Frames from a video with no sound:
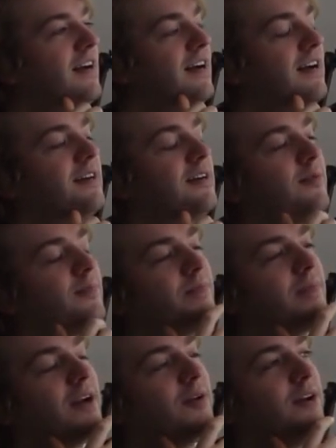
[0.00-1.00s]
I
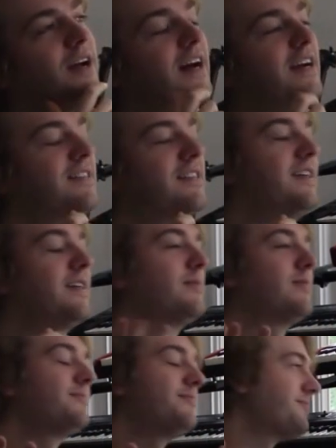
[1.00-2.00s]
don't want to act like
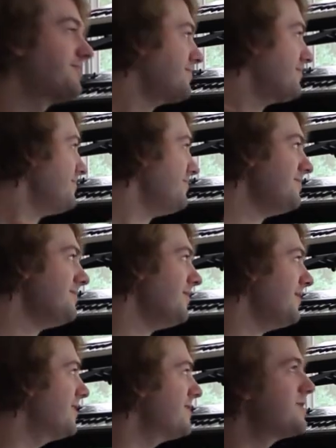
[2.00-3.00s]
I'm
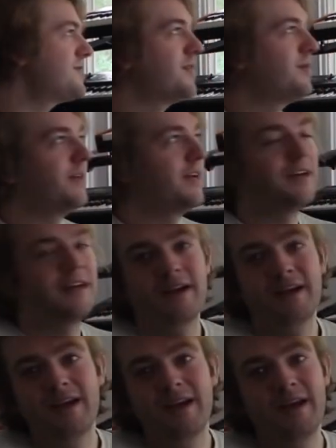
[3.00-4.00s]
some like,
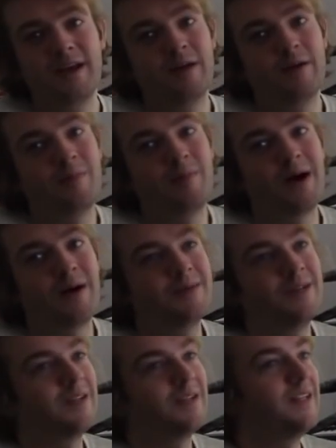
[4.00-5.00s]
you know,
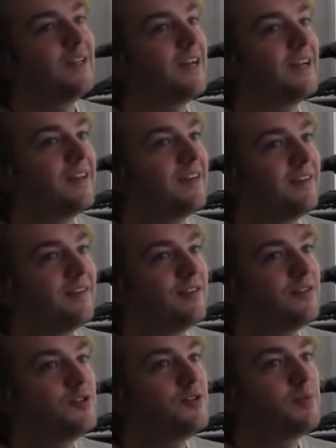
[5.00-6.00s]
Bob Dylan, like
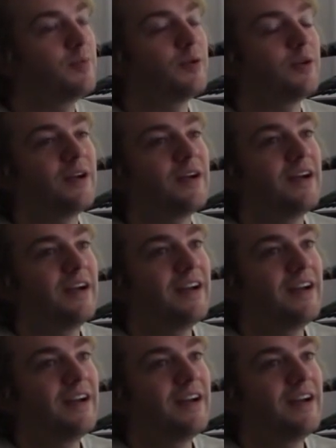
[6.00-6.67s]
super